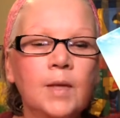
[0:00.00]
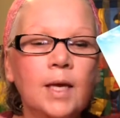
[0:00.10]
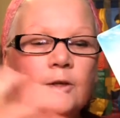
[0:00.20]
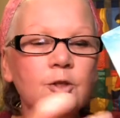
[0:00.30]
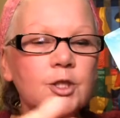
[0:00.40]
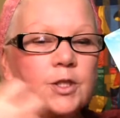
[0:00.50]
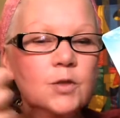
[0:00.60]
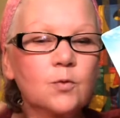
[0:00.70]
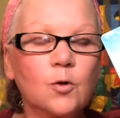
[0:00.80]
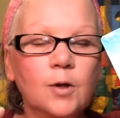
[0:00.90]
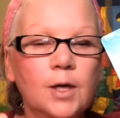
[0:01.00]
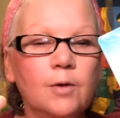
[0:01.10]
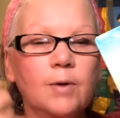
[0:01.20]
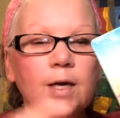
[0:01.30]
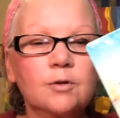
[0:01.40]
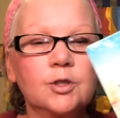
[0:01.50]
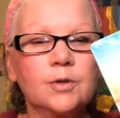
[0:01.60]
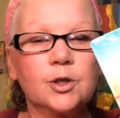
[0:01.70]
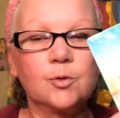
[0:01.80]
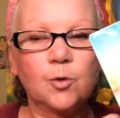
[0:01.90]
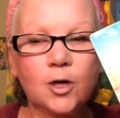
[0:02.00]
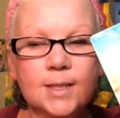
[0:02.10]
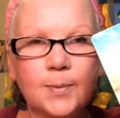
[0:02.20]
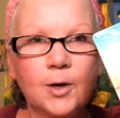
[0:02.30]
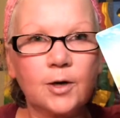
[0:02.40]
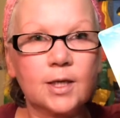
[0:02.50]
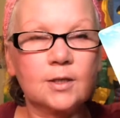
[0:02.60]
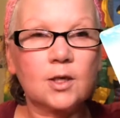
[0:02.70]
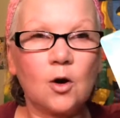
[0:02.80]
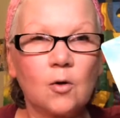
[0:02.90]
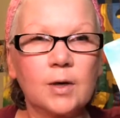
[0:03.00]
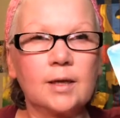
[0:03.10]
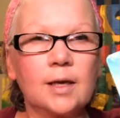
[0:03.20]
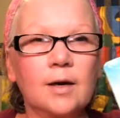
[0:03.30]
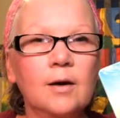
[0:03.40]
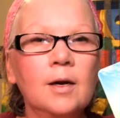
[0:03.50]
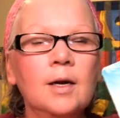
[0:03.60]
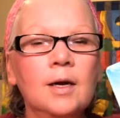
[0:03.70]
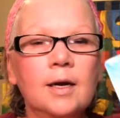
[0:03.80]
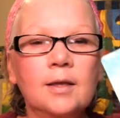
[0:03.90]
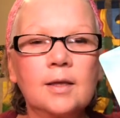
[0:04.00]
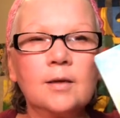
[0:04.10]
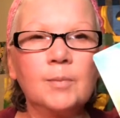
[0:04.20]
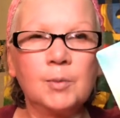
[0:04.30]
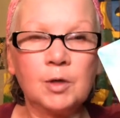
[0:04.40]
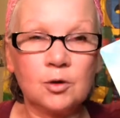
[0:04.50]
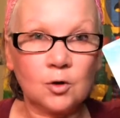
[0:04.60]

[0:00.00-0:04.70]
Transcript: energy swirling around you, and your prosperity is already there. I think maybe you're